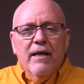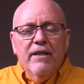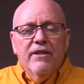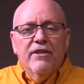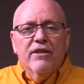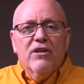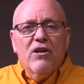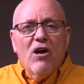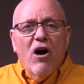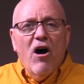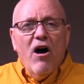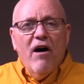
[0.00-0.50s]
The
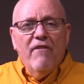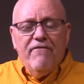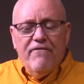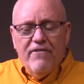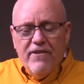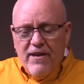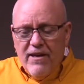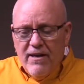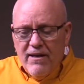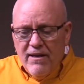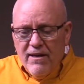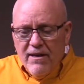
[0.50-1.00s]

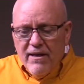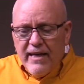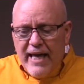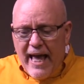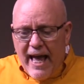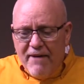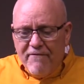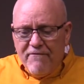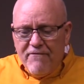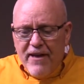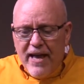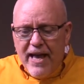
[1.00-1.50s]
coffee
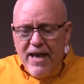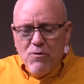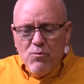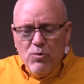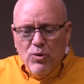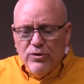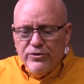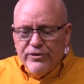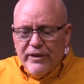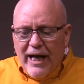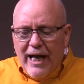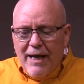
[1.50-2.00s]
cafe
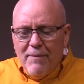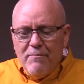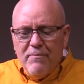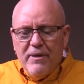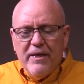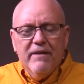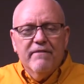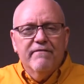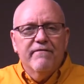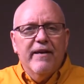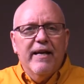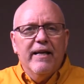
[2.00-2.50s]
will not be
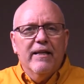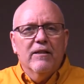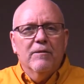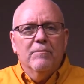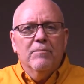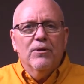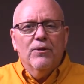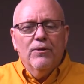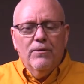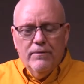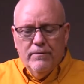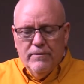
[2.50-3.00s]

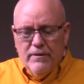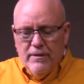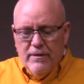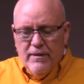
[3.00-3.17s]
available.